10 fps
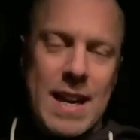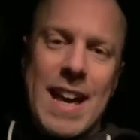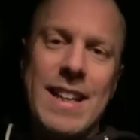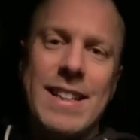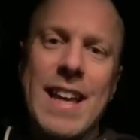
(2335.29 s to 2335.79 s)

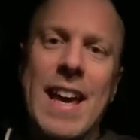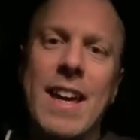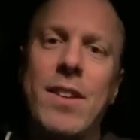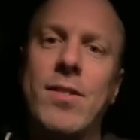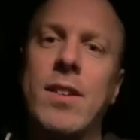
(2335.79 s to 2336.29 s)
and
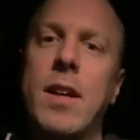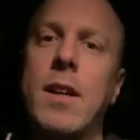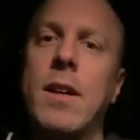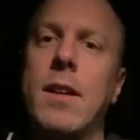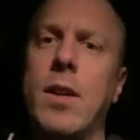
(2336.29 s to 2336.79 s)
days
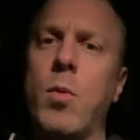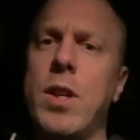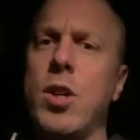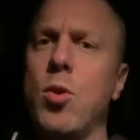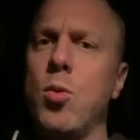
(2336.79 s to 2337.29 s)
like when
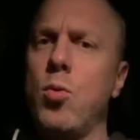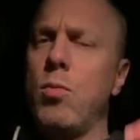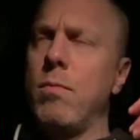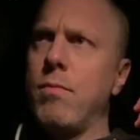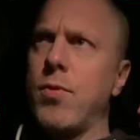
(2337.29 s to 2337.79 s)

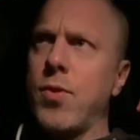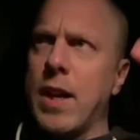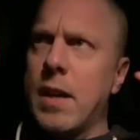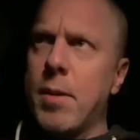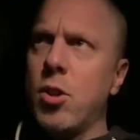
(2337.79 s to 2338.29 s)
you
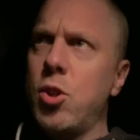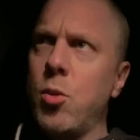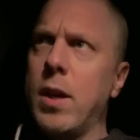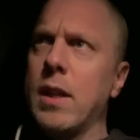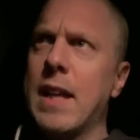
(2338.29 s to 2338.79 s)
think about
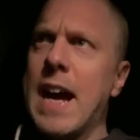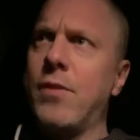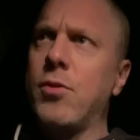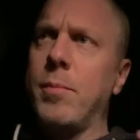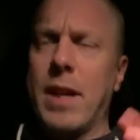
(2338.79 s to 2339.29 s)
doing a live
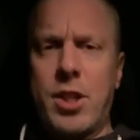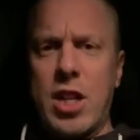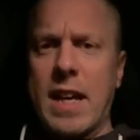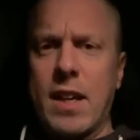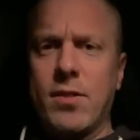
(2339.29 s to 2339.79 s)
stream like
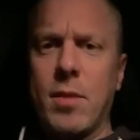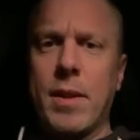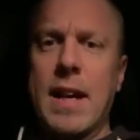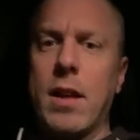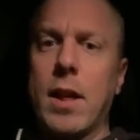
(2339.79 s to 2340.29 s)
checking
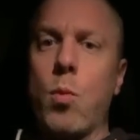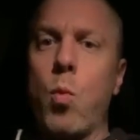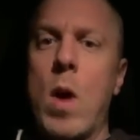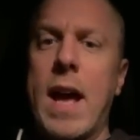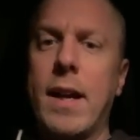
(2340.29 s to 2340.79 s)
something out like
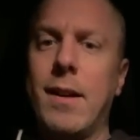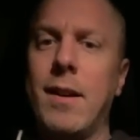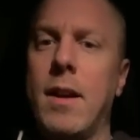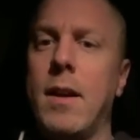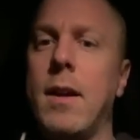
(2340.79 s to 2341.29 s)
when
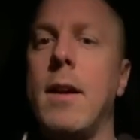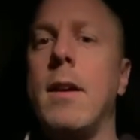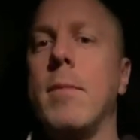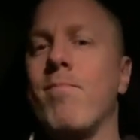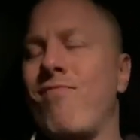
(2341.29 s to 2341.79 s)

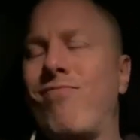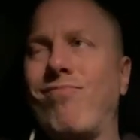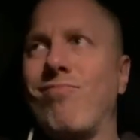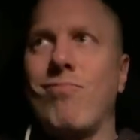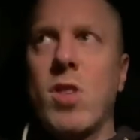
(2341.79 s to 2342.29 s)

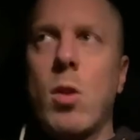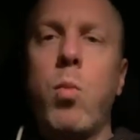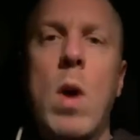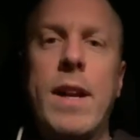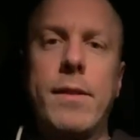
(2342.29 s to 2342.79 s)

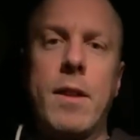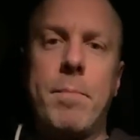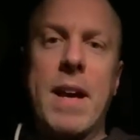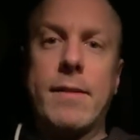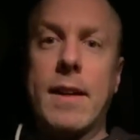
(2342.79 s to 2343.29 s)
when is the
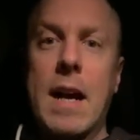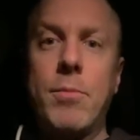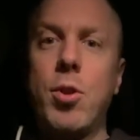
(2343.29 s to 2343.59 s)
best. Like I'm